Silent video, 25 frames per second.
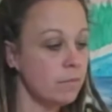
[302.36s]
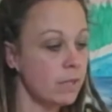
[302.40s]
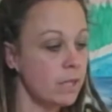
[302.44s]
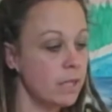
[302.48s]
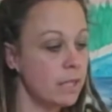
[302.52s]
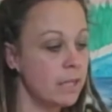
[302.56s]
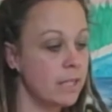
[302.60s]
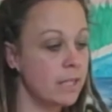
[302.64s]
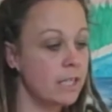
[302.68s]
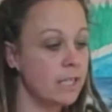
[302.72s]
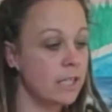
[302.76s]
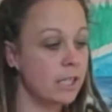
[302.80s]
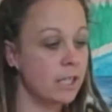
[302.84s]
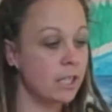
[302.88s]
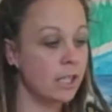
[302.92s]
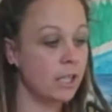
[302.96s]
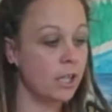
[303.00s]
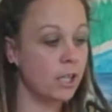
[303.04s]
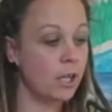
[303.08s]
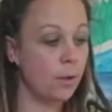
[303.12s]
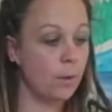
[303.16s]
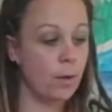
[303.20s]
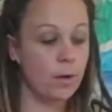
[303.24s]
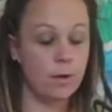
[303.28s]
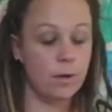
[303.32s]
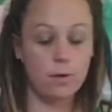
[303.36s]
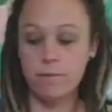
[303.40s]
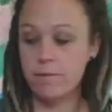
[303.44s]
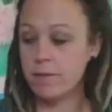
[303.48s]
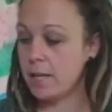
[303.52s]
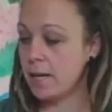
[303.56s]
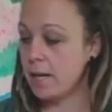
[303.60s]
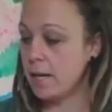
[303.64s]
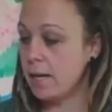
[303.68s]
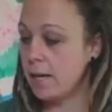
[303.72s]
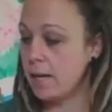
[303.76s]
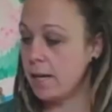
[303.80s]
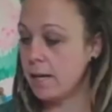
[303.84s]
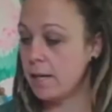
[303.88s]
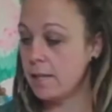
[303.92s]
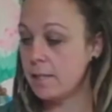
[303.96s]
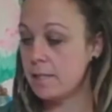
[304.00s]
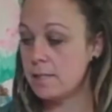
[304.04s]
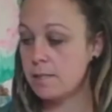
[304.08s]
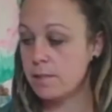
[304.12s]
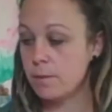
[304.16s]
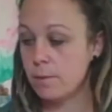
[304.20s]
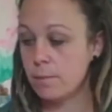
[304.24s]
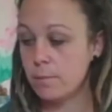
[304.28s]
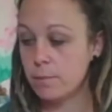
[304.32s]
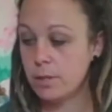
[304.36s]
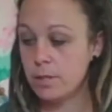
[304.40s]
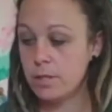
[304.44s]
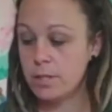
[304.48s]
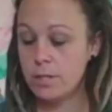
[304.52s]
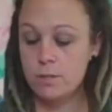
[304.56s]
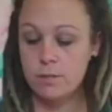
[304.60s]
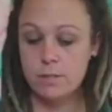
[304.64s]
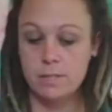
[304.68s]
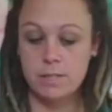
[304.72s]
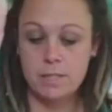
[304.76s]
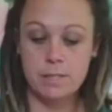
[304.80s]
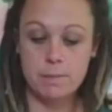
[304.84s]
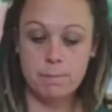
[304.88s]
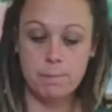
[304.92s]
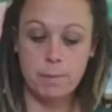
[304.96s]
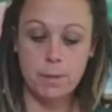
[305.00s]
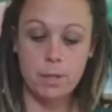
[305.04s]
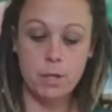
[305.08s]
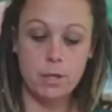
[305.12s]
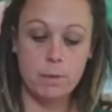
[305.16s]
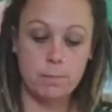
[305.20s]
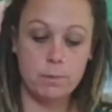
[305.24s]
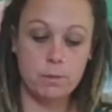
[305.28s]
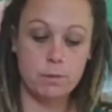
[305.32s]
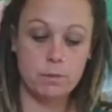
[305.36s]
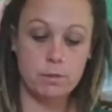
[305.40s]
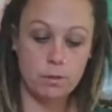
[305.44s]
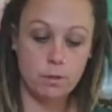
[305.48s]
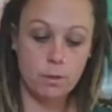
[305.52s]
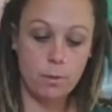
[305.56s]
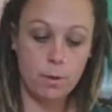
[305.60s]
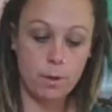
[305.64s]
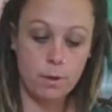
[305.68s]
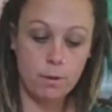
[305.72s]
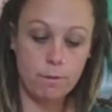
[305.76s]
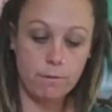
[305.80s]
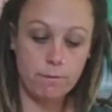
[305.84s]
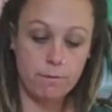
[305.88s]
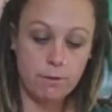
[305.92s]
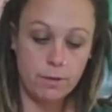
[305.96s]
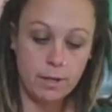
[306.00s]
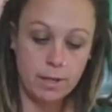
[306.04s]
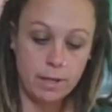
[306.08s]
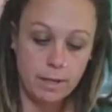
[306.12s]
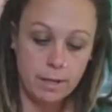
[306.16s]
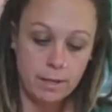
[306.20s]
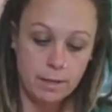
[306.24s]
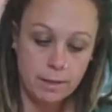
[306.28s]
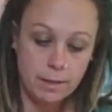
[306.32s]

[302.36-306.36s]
And then you can go over that I. So I'm going to use this purple to go over it.